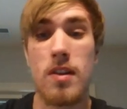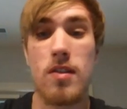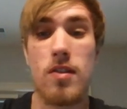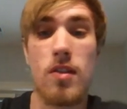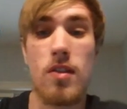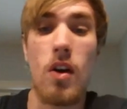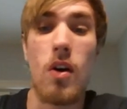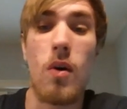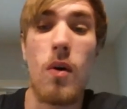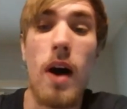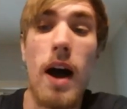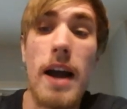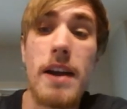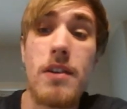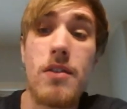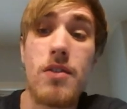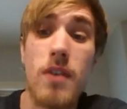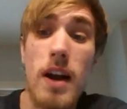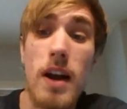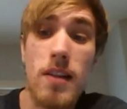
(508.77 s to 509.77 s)
So
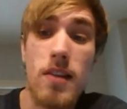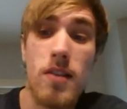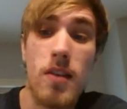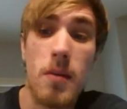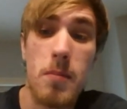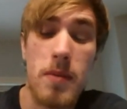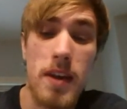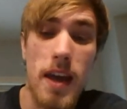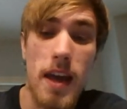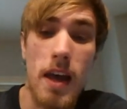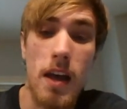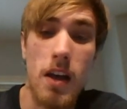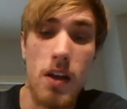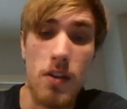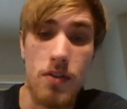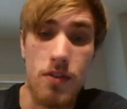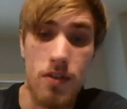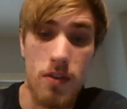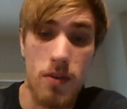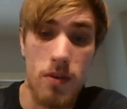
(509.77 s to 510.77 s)
I tried something
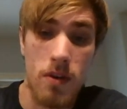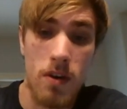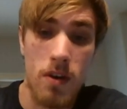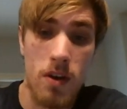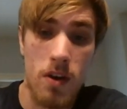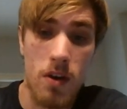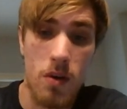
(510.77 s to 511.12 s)
else,